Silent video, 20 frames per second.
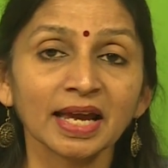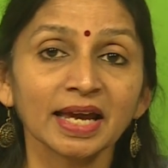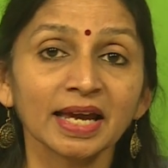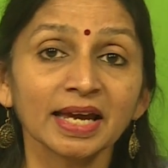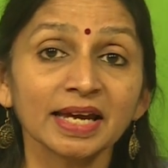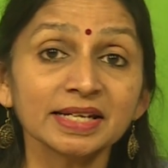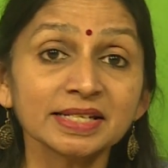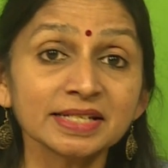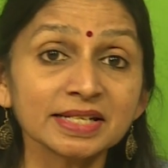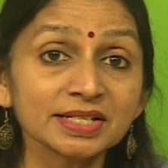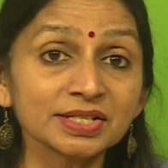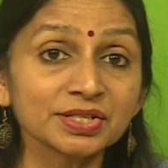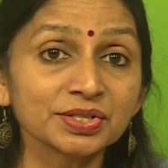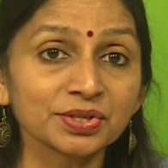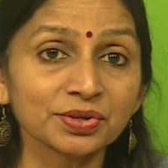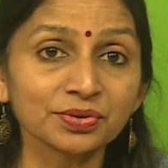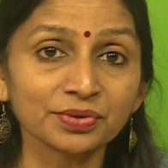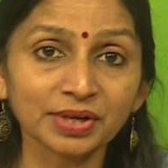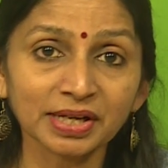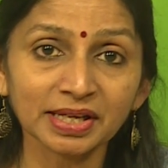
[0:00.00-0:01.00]
It is
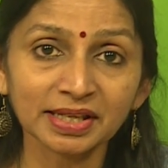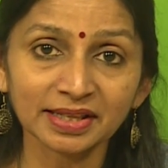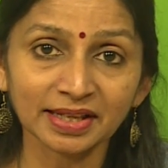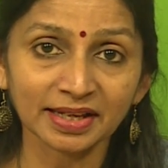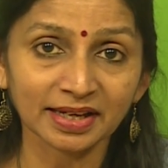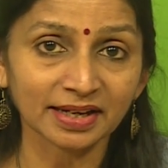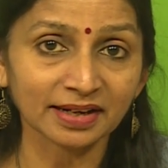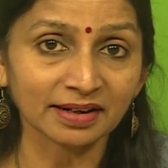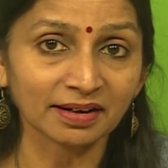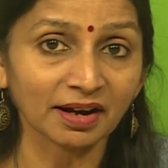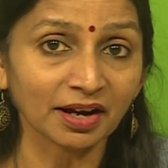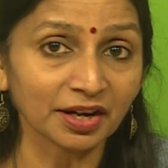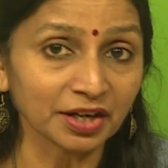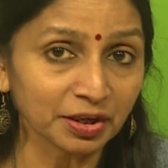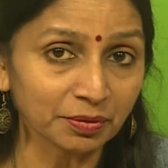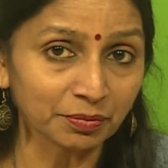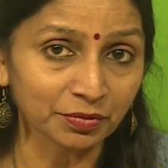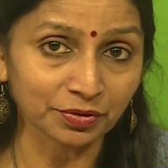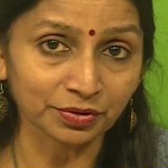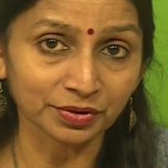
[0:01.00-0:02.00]
during their
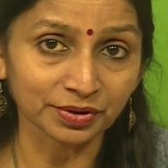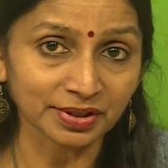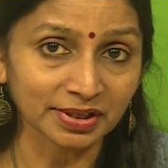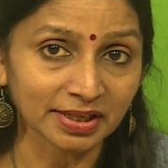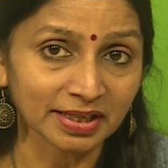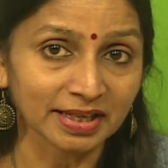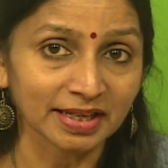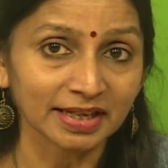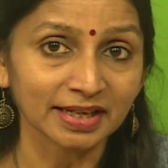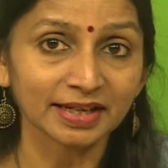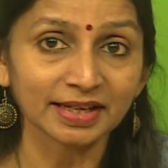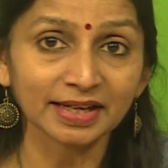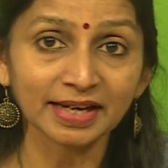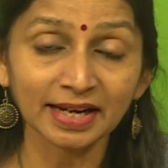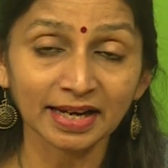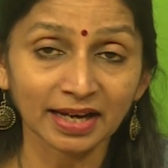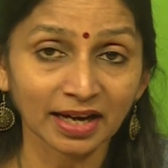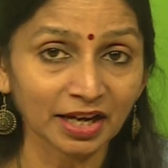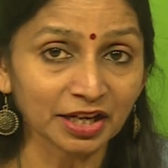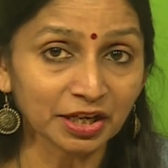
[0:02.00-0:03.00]
honeymoon
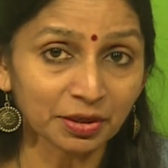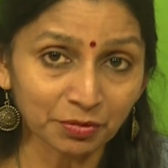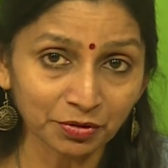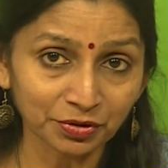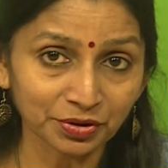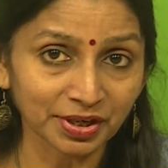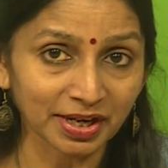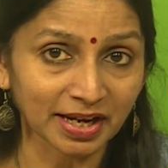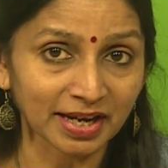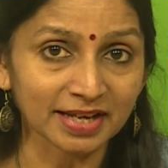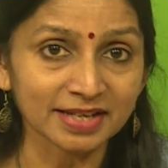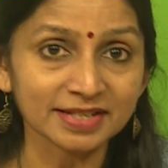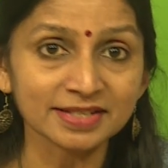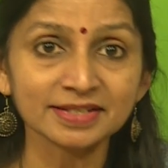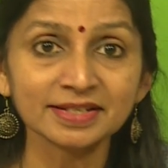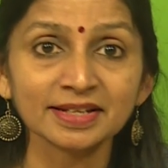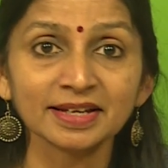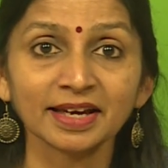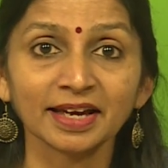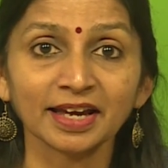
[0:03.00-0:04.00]
days
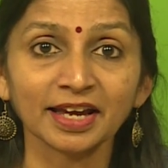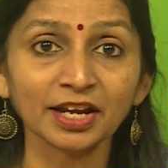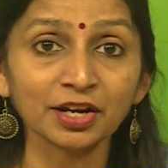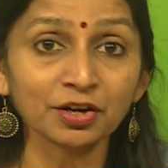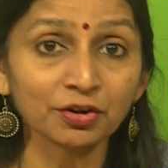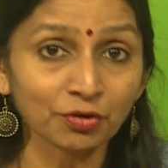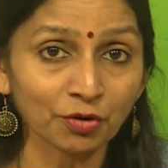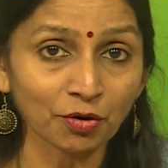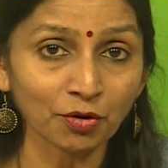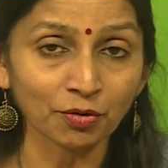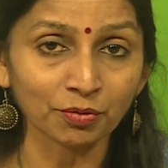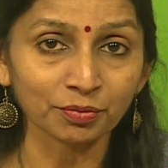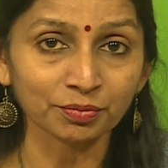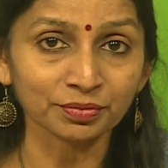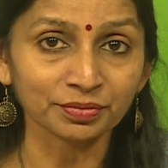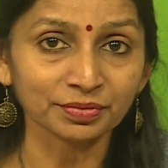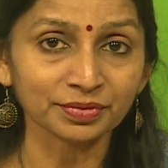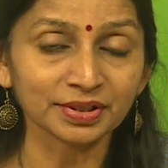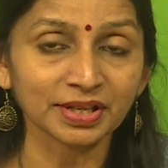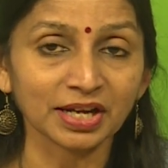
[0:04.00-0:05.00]
in Rome
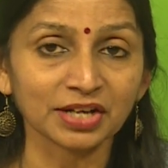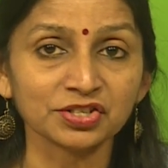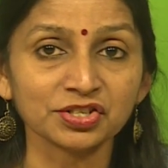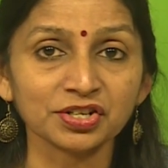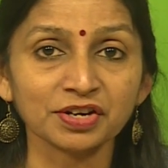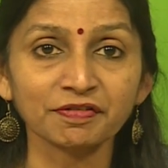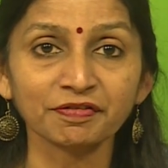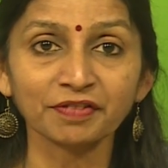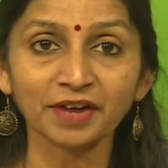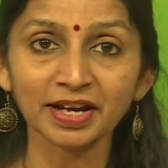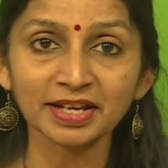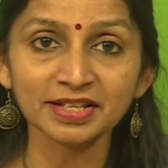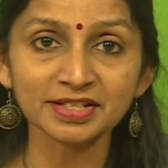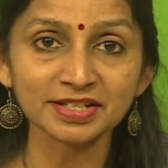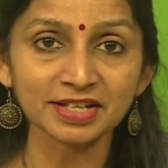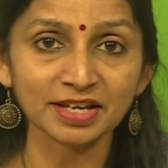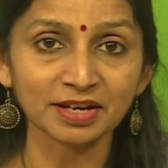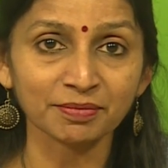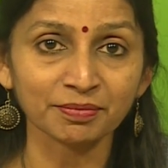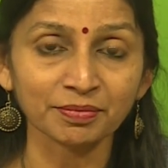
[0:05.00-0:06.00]
that she finds
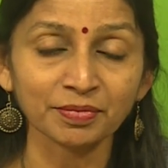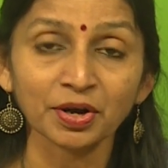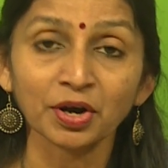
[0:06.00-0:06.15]
him